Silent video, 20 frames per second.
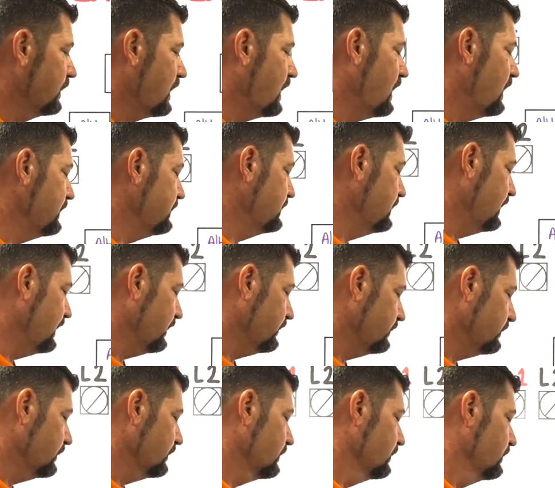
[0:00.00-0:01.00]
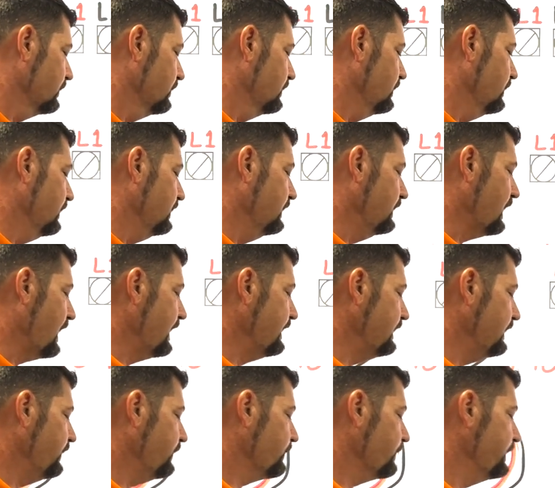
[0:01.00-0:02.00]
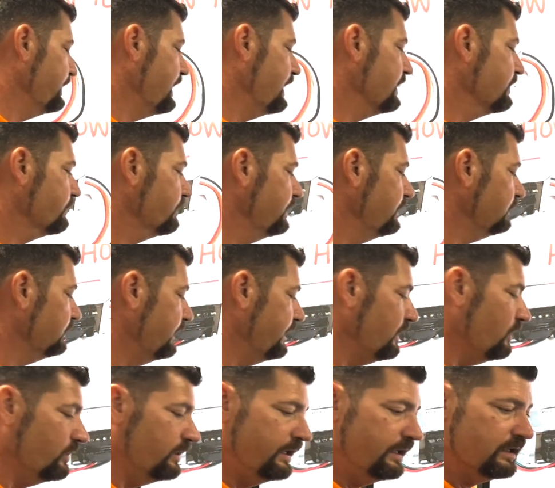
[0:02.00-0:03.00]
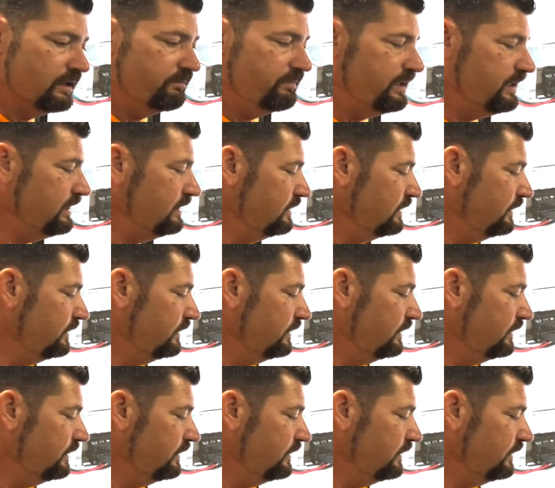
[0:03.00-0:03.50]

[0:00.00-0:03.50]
Contactor, 9380 relay. It could be,